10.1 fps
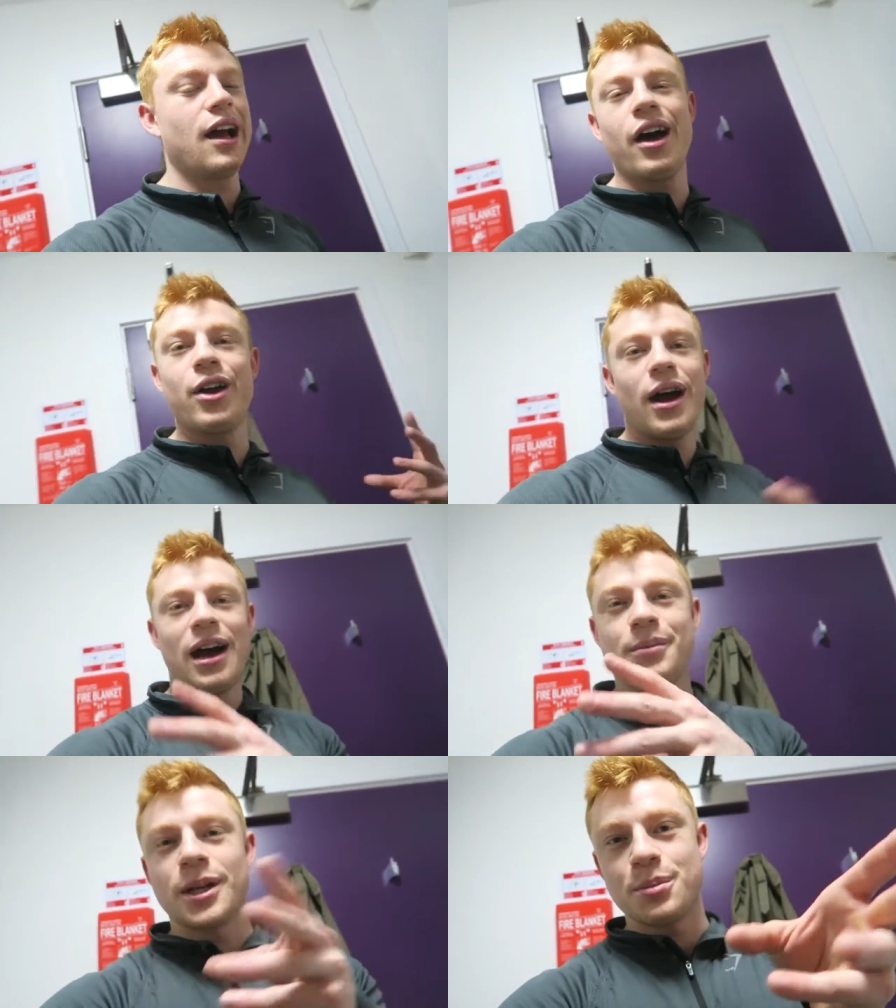I don't know
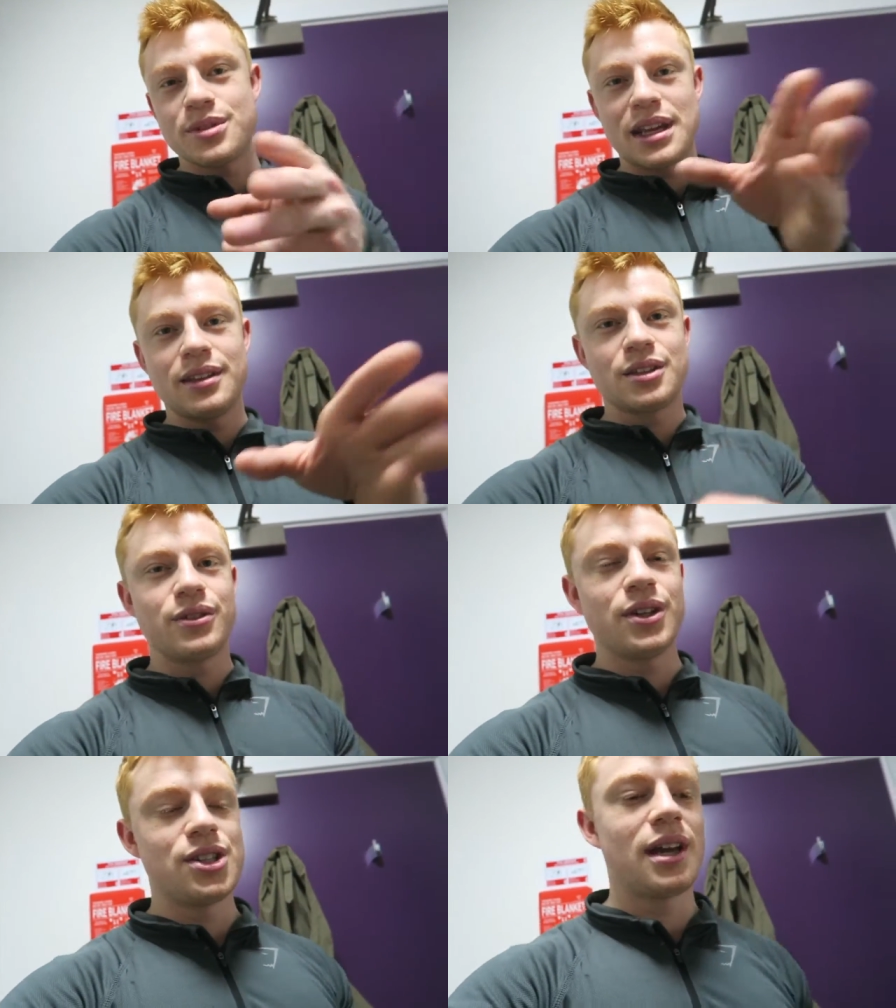how I'm gonna present this
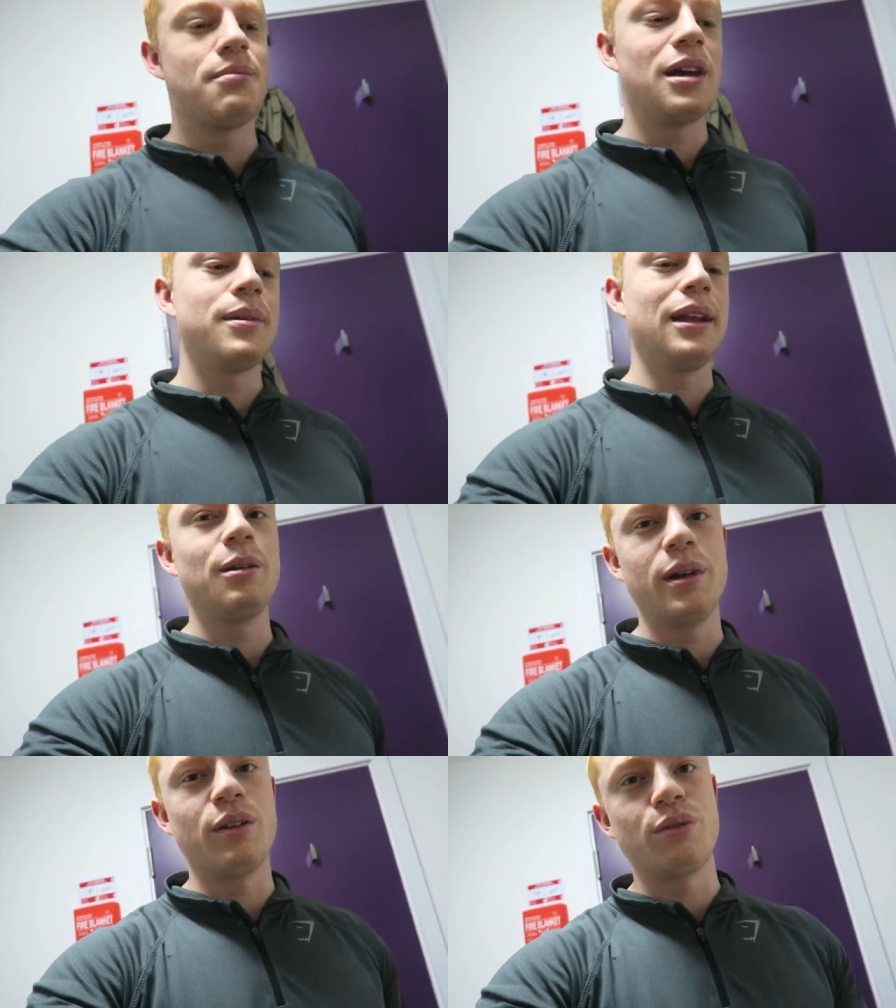footage yet. Maybe a
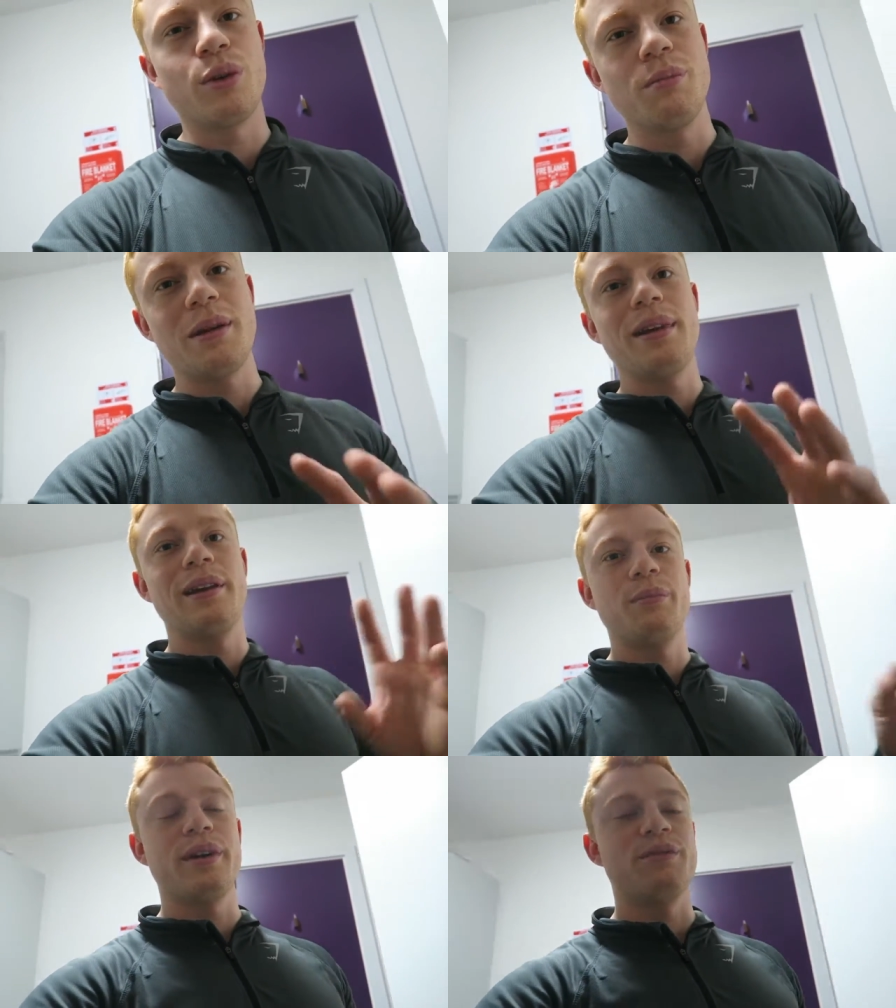little bit of raw, maybe a
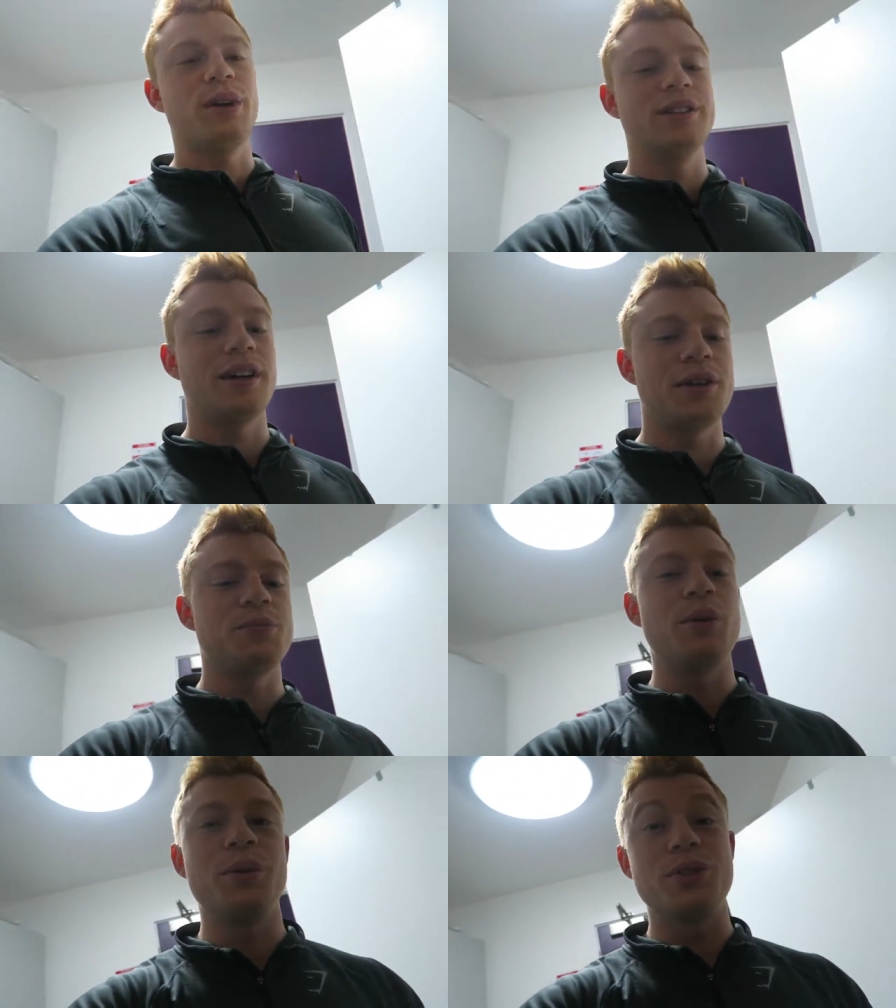little bit of
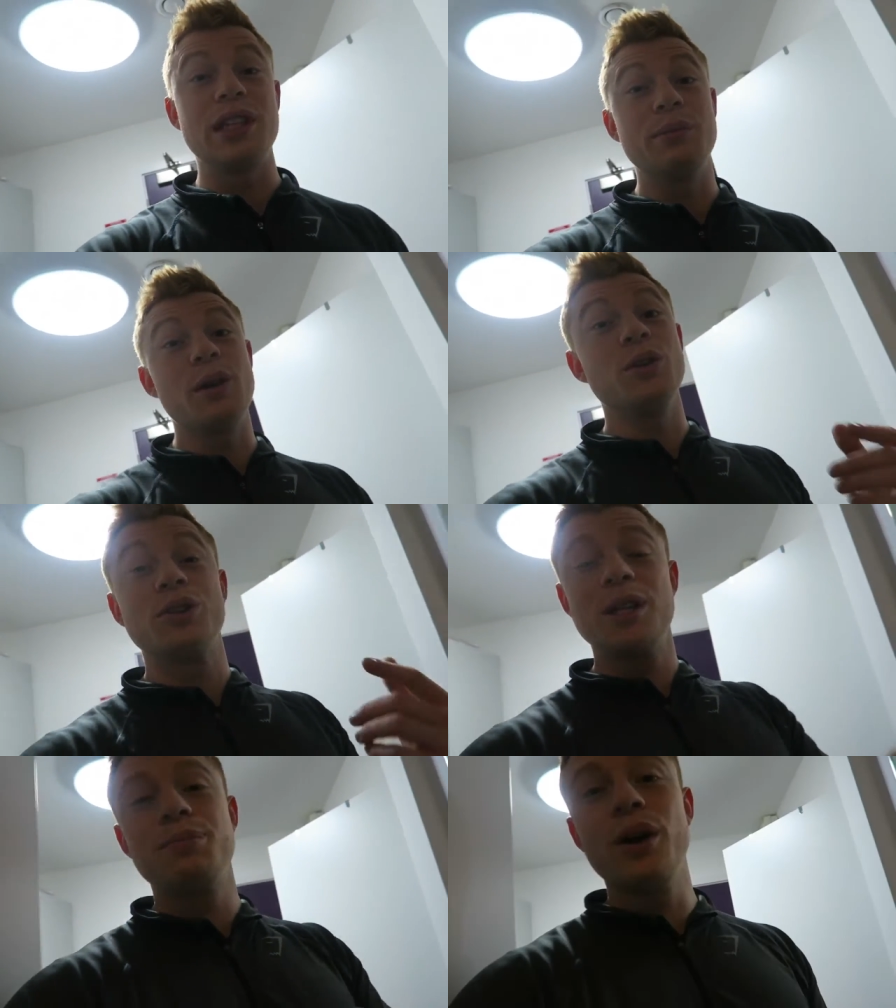montage, but we'll see. But
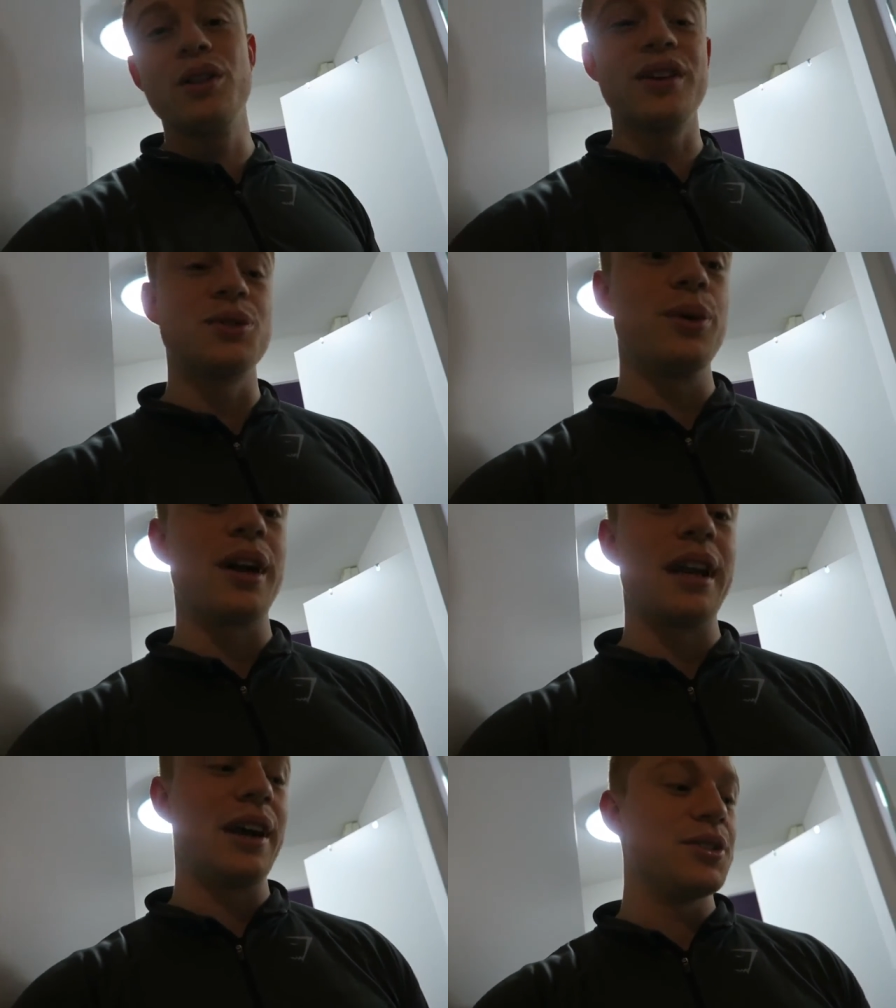you'll see both of us
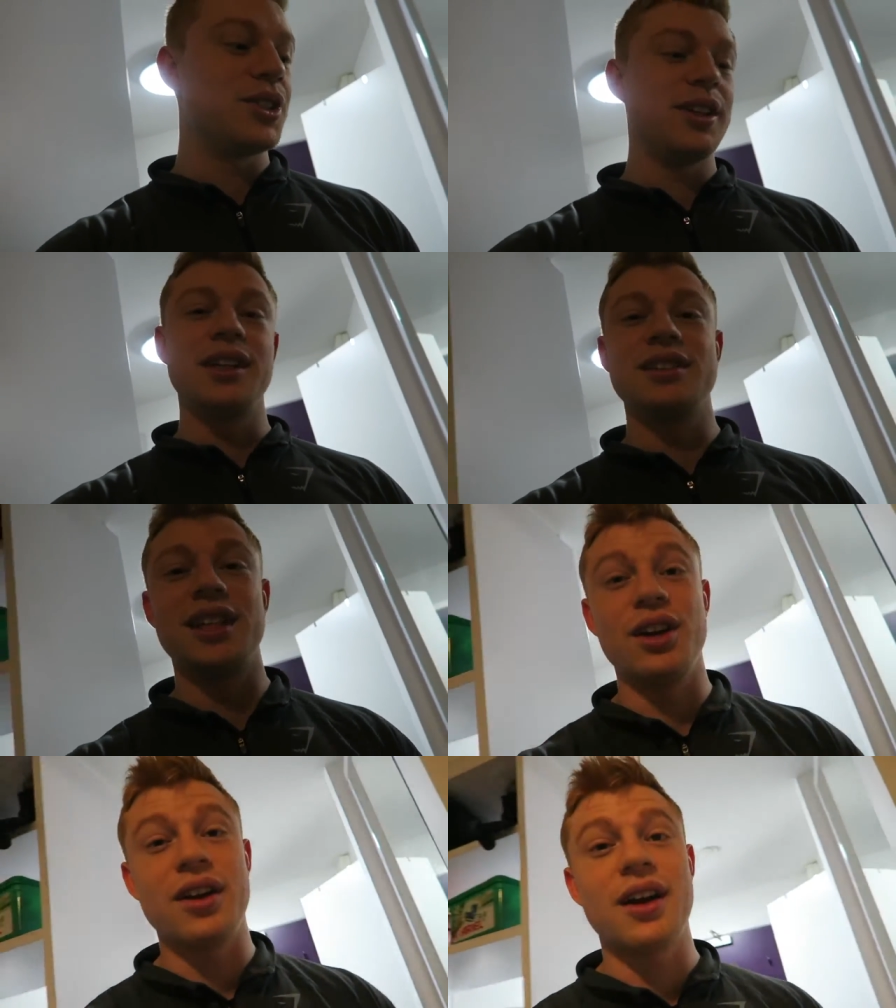working out, so you're gonna
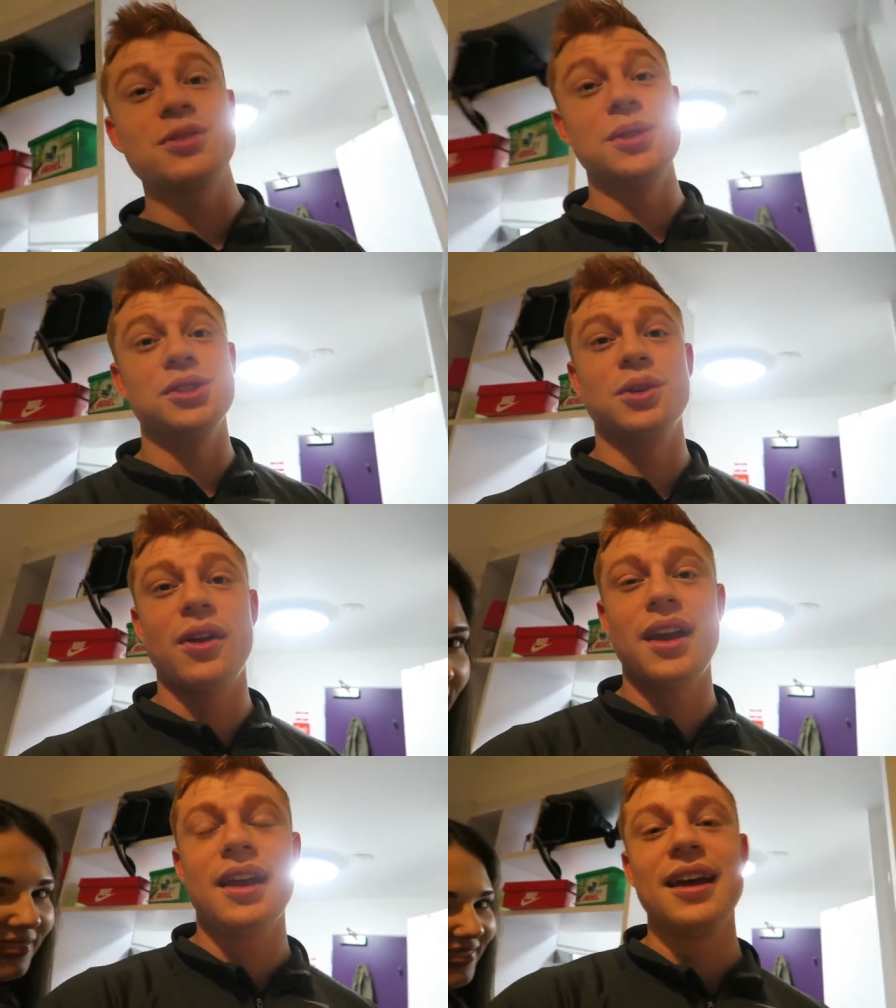see her ass, which is
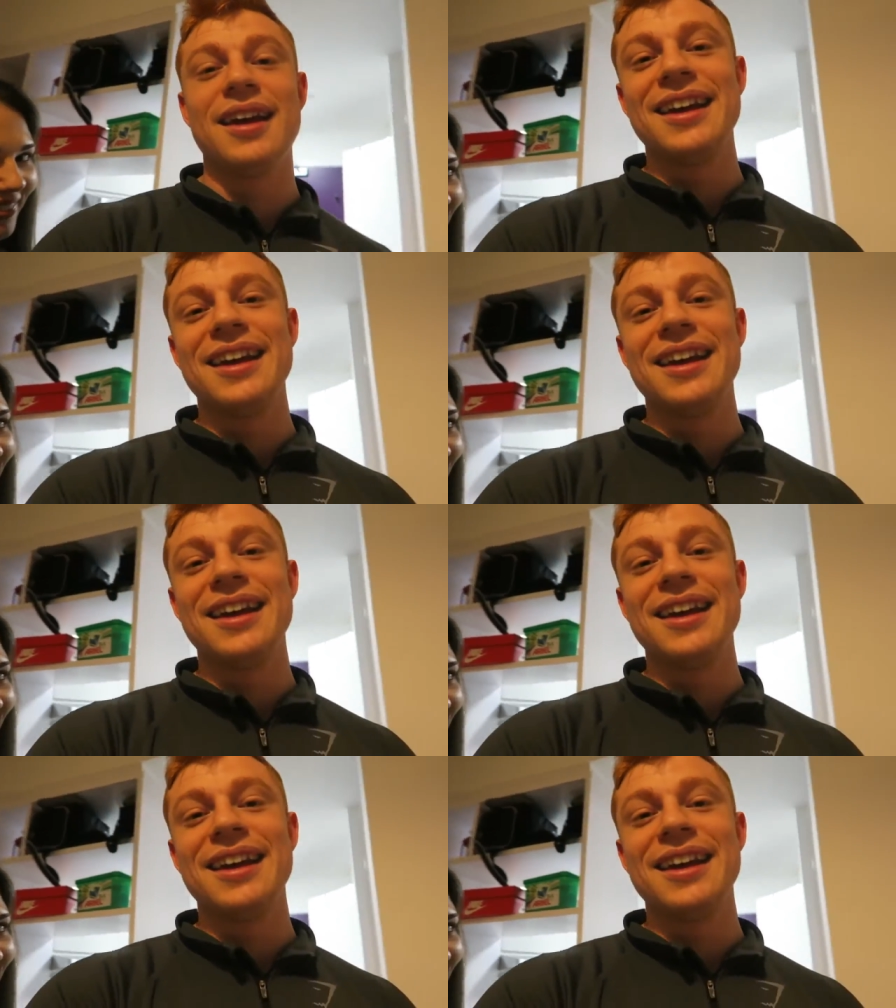great.